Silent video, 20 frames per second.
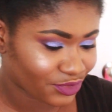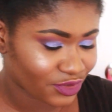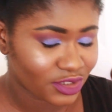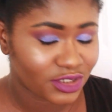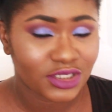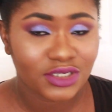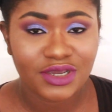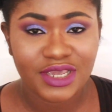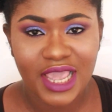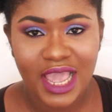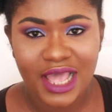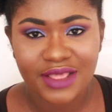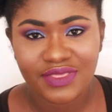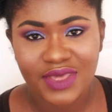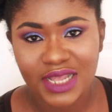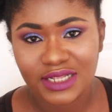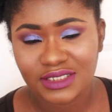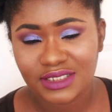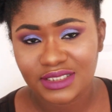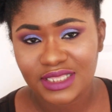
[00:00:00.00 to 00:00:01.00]
So yeah,
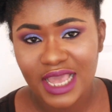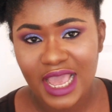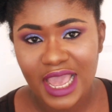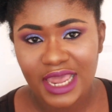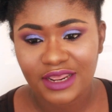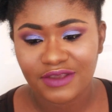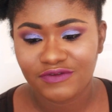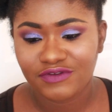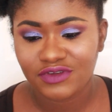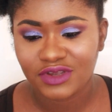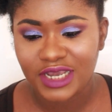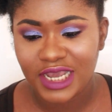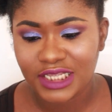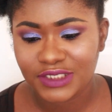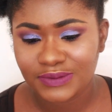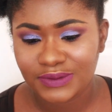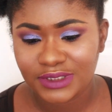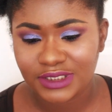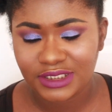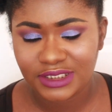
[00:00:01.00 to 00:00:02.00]
that's that. If you
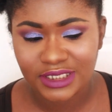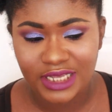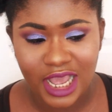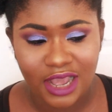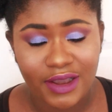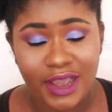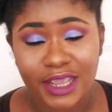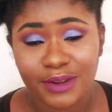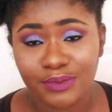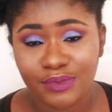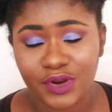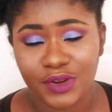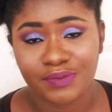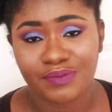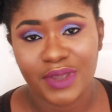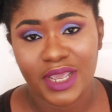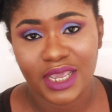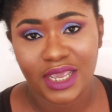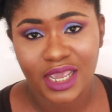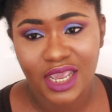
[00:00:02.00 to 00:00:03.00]
guys want to see how I prep
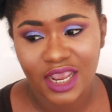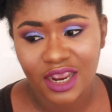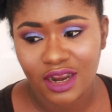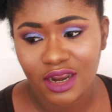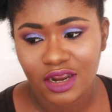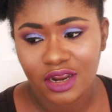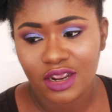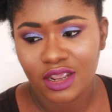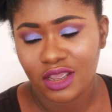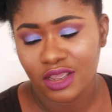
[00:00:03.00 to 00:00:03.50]
my hair